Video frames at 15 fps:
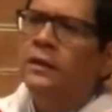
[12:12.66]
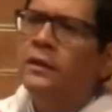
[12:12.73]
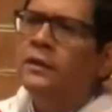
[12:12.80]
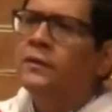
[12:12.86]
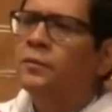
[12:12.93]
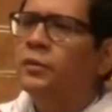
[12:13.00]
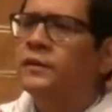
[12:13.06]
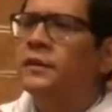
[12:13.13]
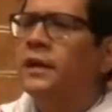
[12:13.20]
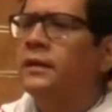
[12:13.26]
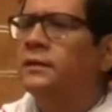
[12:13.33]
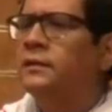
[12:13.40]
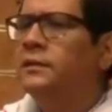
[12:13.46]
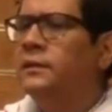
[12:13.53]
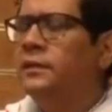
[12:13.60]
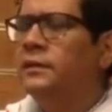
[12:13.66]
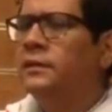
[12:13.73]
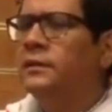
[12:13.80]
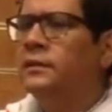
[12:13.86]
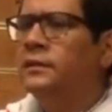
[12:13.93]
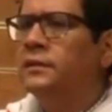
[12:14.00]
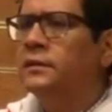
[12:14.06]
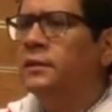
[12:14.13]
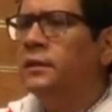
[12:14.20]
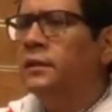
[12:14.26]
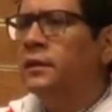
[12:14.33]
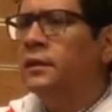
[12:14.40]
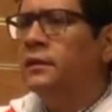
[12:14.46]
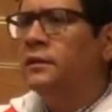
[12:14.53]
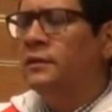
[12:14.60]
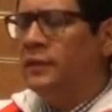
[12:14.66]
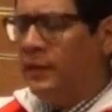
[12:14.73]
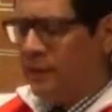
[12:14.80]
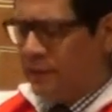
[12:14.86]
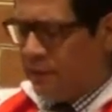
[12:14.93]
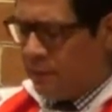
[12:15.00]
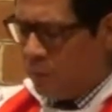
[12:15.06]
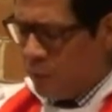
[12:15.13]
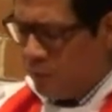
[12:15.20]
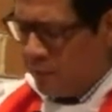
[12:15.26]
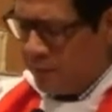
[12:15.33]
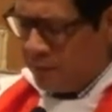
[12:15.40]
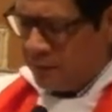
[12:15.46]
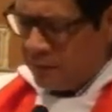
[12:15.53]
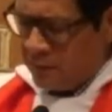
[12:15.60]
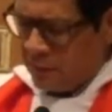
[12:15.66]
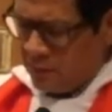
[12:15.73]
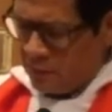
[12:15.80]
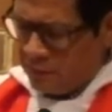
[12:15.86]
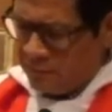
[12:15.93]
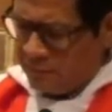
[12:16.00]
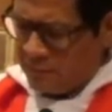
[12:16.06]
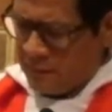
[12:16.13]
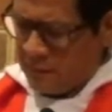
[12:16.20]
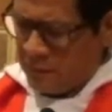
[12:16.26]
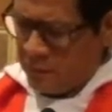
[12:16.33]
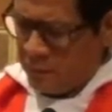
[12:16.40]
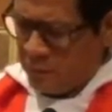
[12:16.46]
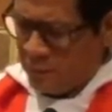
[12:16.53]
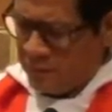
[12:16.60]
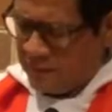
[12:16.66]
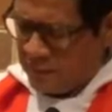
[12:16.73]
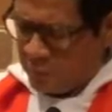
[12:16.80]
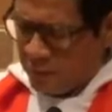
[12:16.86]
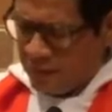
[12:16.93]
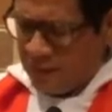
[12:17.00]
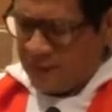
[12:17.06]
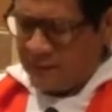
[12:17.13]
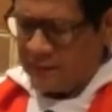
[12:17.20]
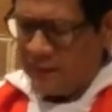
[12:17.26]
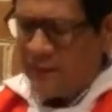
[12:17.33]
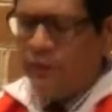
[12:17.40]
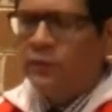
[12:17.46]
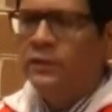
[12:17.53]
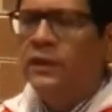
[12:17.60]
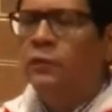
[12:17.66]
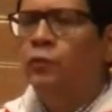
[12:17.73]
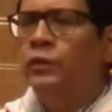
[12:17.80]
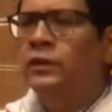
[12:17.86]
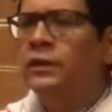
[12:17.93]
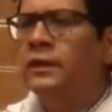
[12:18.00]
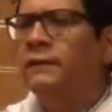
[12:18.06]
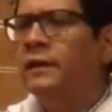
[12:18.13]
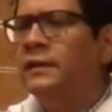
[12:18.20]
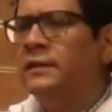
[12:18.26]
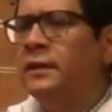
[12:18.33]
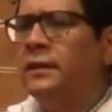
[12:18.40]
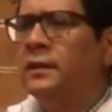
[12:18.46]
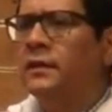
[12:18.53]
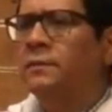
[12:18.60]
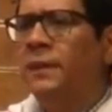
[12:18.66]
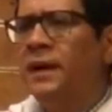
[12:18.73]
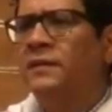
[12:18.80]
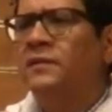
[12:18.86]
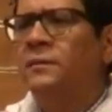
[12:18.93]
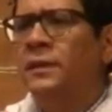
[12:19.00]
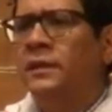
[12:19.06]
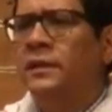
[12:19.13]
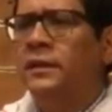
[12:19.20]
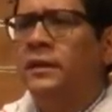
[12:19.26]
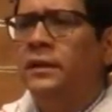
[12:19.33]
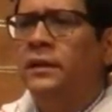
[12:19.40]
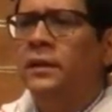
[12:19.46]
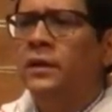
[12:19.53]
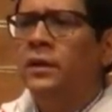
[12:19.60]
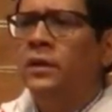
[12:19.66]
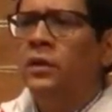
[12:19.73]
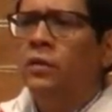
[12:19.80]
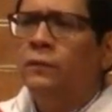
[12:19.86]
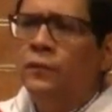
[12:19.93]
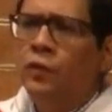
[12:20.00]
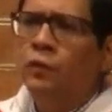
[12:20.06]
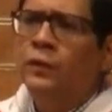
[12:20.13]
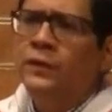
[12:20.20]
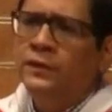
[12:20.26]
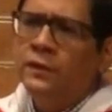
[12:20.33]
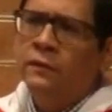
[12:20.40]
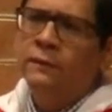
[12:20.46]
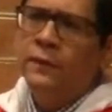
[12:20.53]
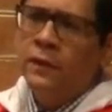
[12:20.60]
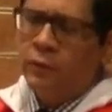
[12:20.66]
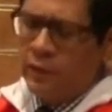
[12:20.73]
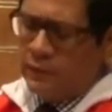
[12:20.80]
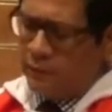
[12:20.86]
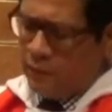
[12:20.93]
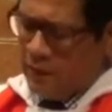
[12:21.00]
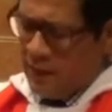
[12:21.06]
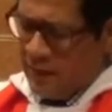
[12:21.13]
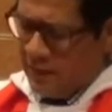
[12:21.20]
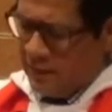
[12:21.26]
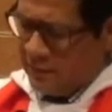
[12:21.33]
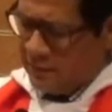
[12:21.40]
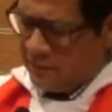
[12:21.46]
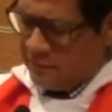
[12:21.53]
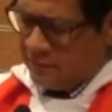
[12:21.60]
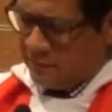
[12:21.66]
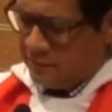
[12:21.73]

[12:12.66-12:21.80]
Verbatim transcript: Yet it is precisely this, this moment of this realization that will give Isaiah the possibility of doing something great for God.